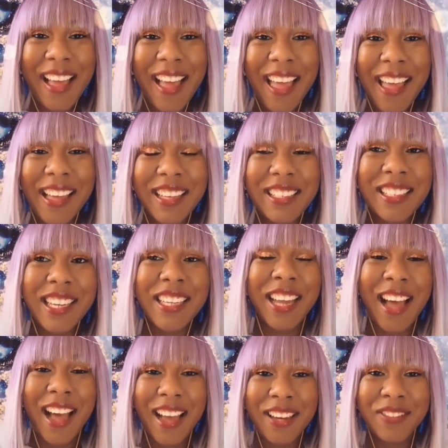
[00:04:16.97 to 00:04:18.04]
And it
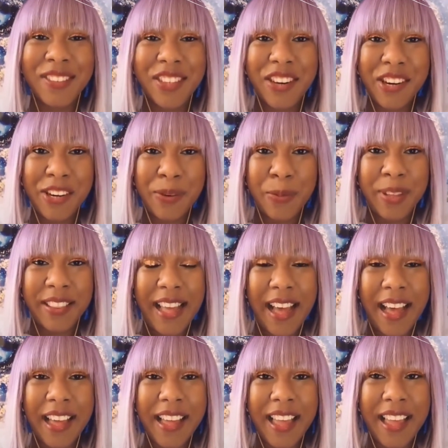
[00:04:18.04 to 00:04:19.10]
kind of started with
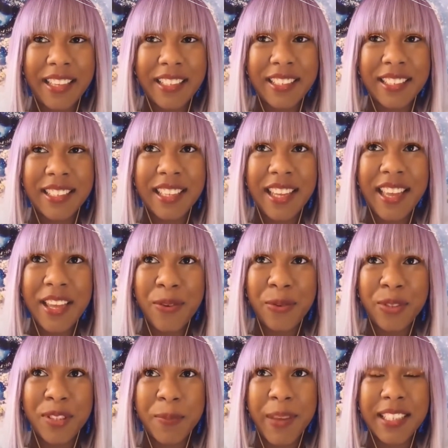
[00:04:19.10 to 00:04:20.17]
that. And it
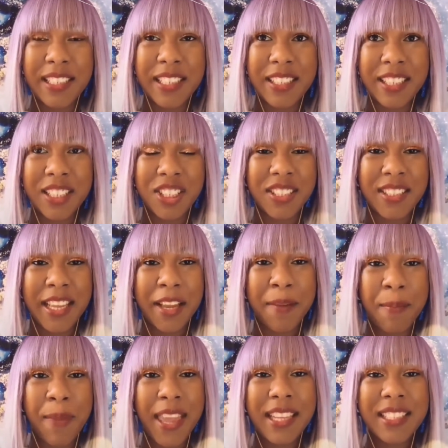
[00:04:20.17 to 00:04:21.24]
was basically just like
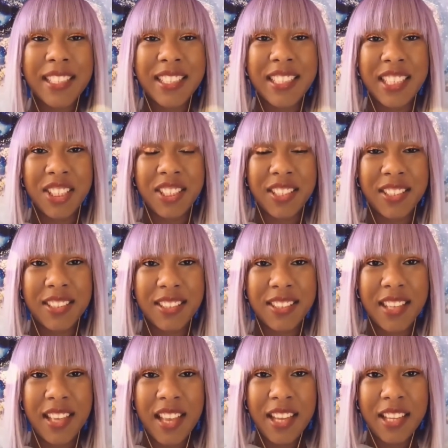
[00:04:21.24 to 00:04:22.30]
make decisions
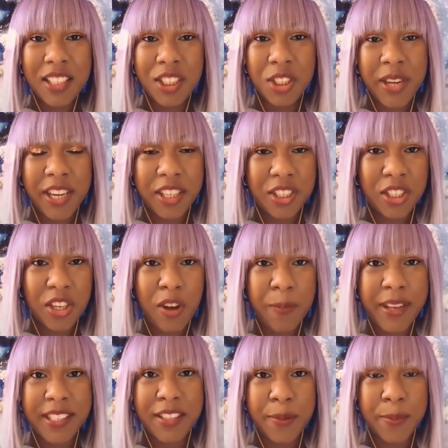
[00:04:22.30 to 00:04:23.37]
to try to show up
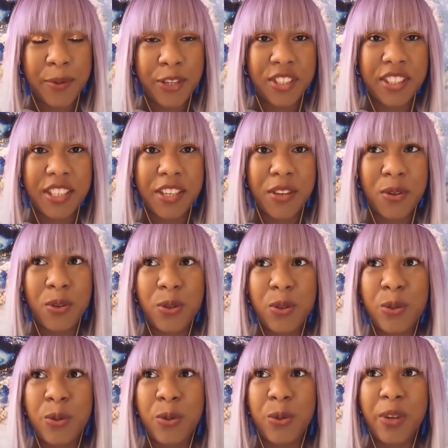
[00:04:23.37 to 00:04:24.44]
as the person
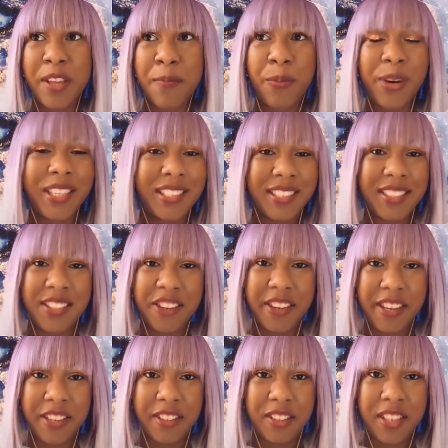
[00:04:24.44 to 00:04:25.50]
who embraces their
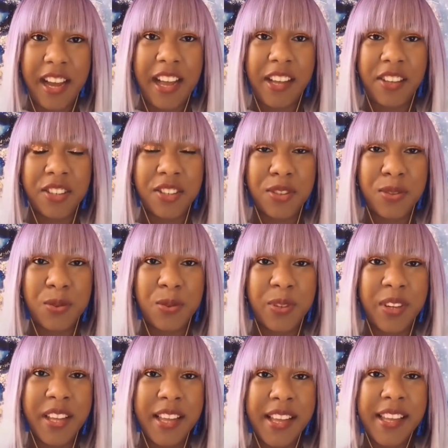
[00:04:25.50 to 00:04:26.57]
inner child, who
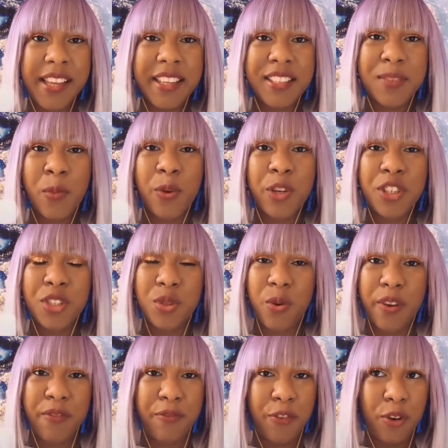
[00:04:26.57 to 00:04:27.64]
is more
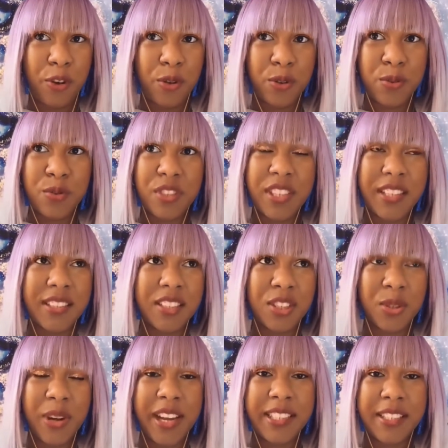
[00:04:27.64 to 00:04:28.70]
joyful, who doesn't
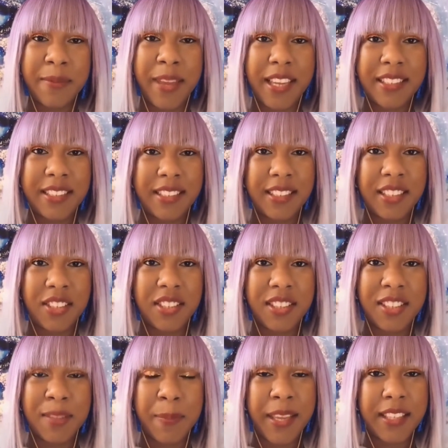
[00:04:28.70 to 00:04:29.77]
try to make
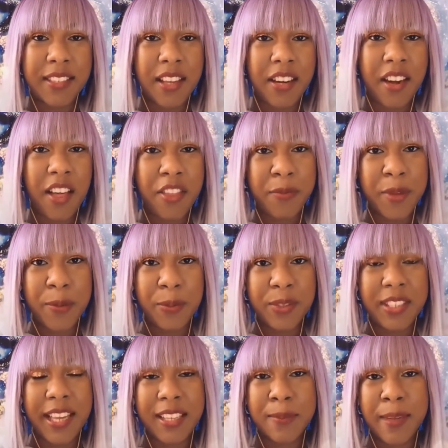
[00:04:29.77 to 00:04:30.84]
decisions based on other people's
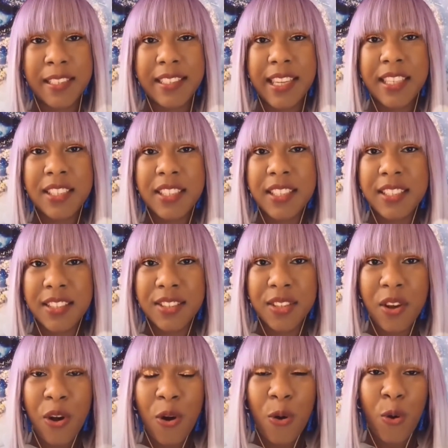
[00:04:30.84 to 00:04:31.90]
expectations
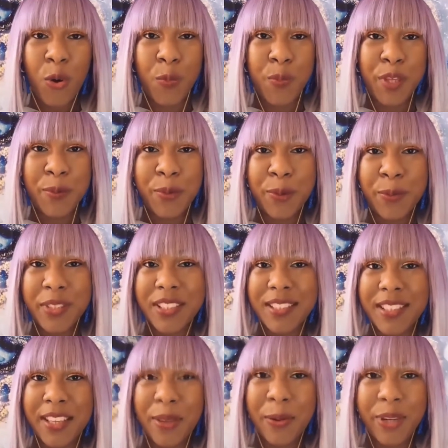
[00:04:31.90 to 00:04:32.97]
or people
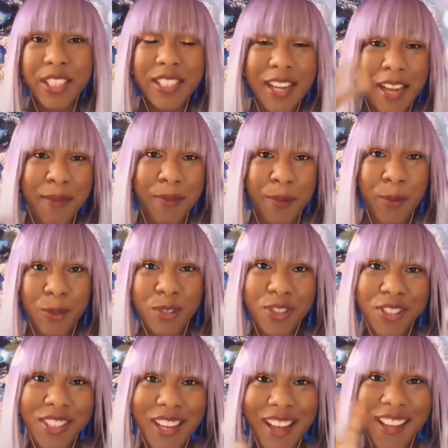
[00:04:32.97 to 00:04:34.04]
pleasing, which I'm the poster
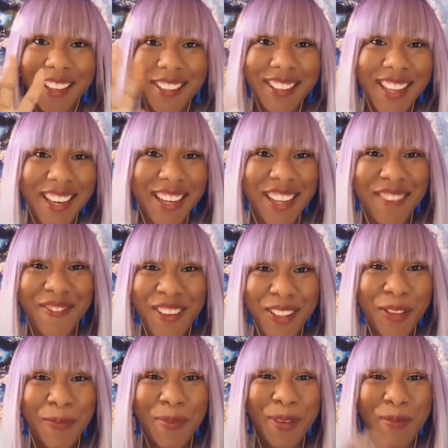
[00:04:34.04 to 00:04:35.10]
child. Any fellow
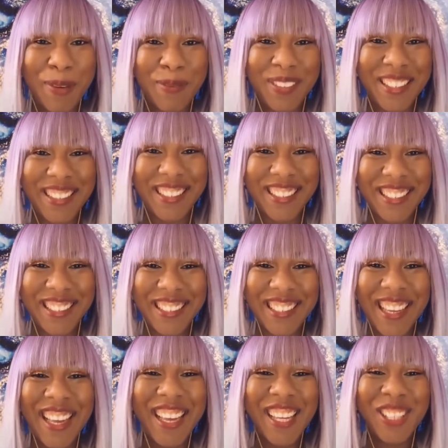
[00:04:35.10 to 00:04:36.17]
people pleasers,
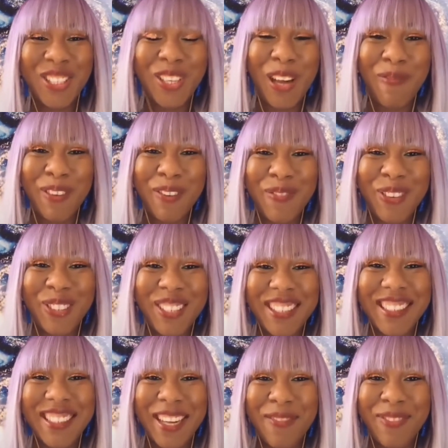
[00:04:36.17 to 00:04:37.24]
drop an emoji
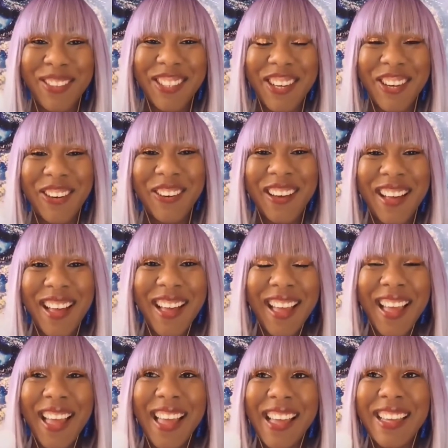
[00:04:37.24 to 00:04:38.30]
down below.
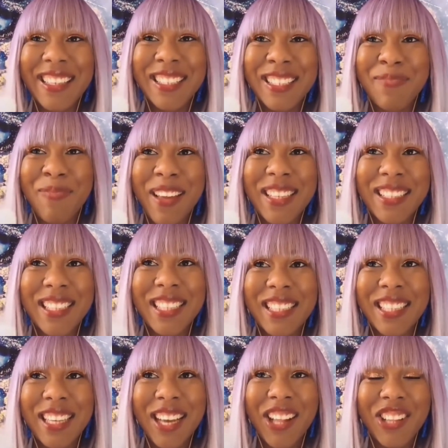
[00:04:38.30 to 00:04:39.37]
And
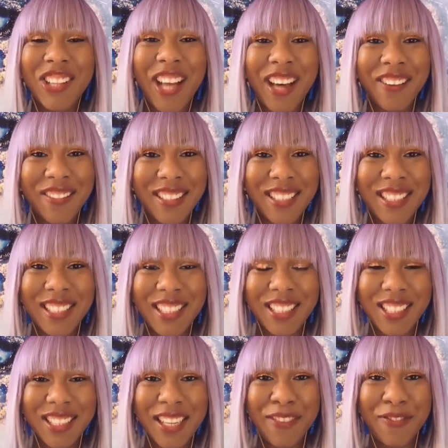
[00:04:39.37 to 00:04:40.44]
basically a lot of the
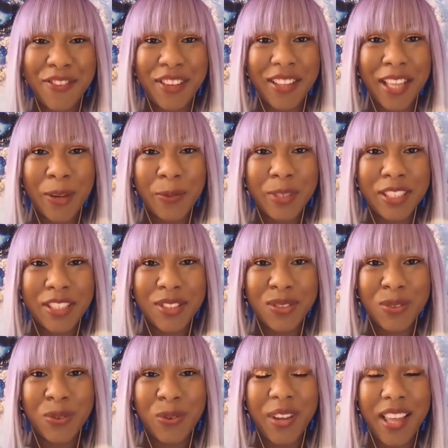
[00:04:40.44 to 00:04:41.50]
decisions I feel like we
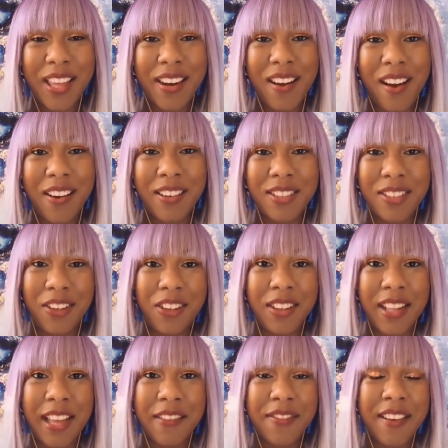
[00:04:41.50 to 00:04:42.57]
do in our adult
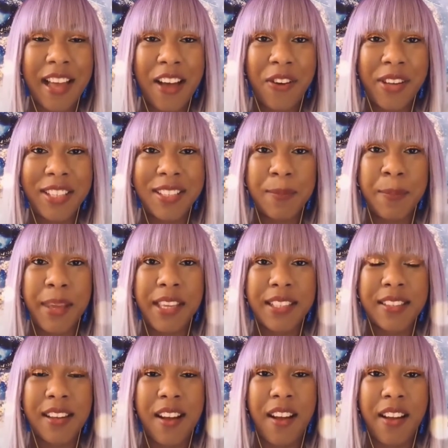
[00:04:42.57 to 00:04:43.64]
life now is based
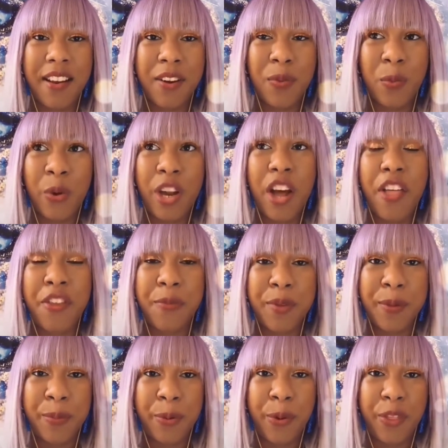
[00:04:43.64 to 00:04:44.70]
on what other
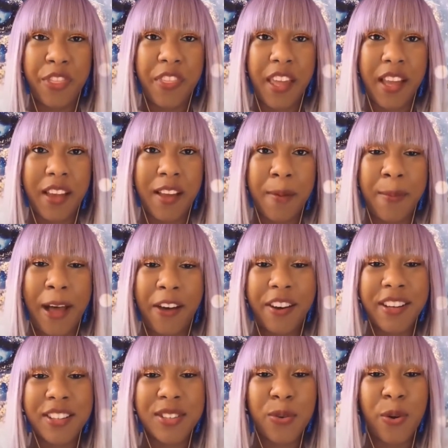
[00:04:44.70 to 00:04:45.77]
people think about
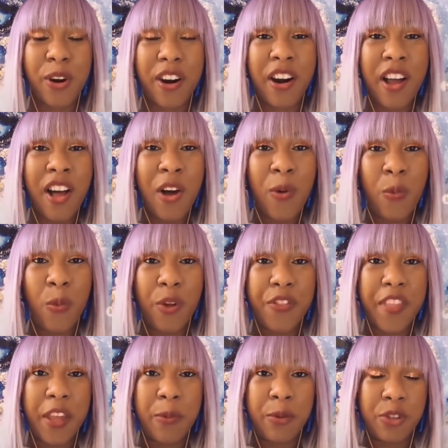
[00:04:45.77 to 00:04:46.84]
us or what
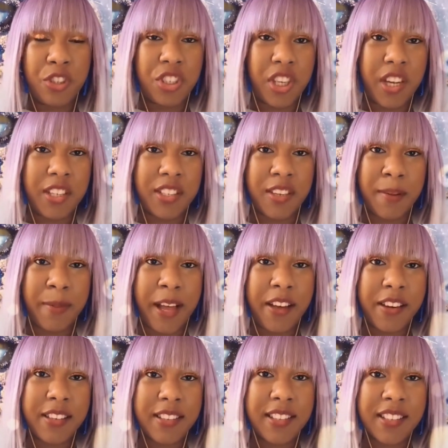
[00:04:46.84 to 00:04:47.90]
they will judge about
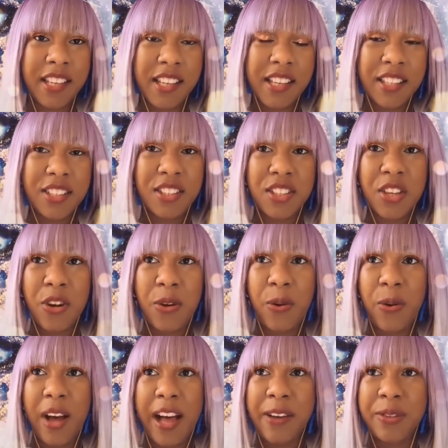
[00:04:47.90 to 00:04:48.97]
us. So
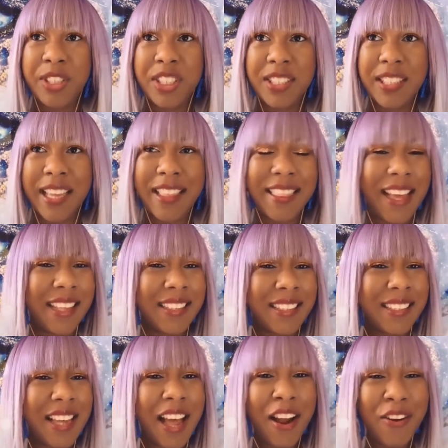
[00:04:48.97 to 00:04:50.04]
I was just like, that's
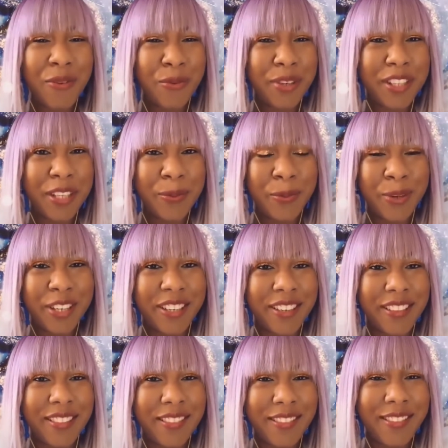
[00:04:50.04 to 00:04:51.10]
not really where
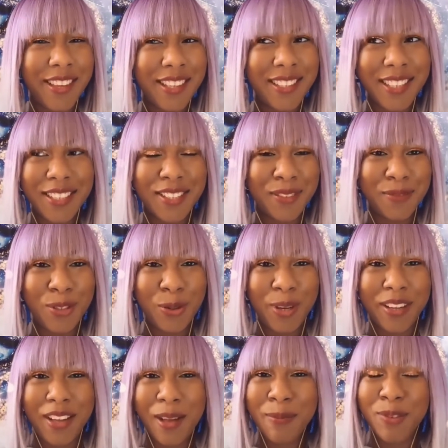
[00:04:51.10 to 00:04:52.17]
a sense of joy
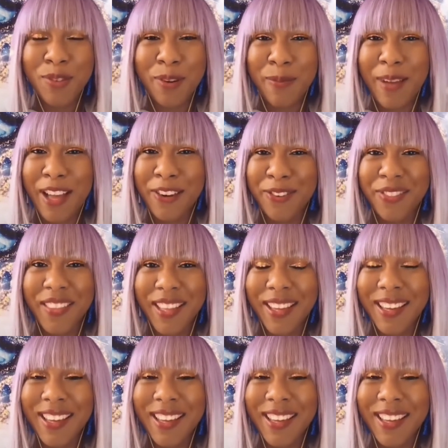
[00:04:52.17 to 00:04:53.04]
comes from, I don't think.